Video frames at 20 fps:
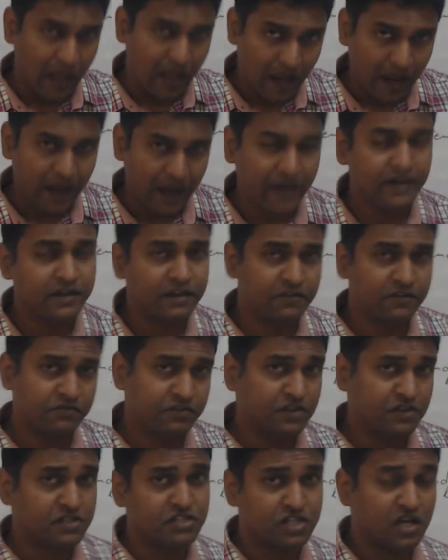and if the
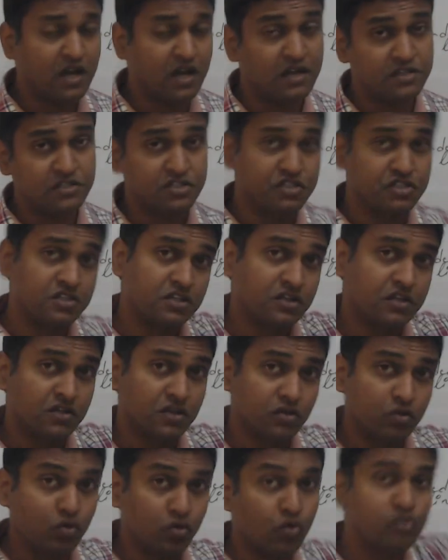charge
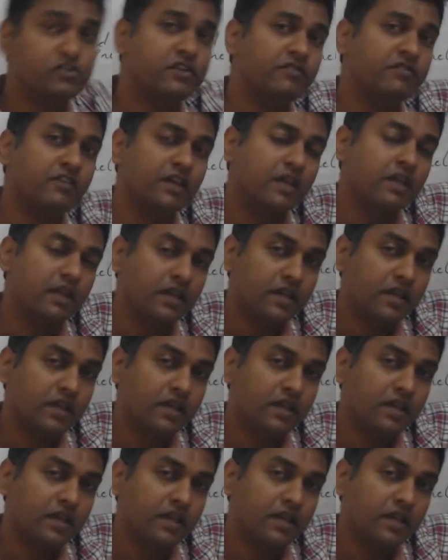goes away,